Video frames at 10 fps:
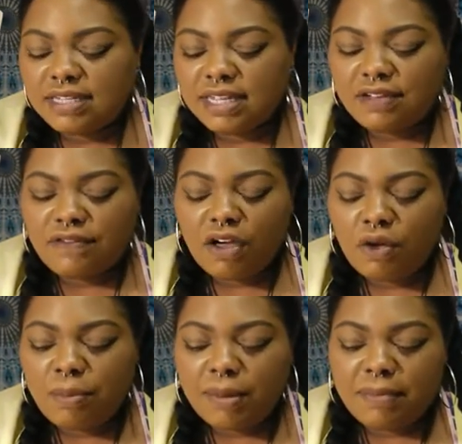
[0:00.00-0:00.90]
to give
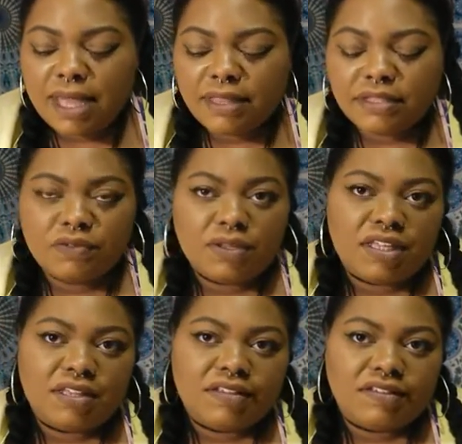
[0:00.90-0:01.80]
hope and balance
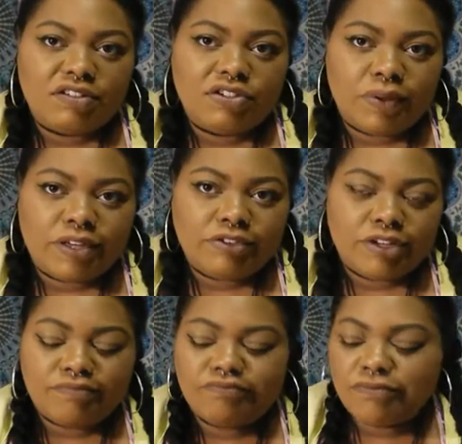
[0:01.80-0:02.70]
within the
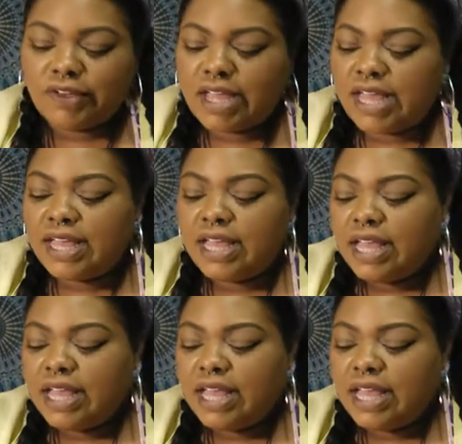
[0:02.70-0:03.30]
situation. Okay.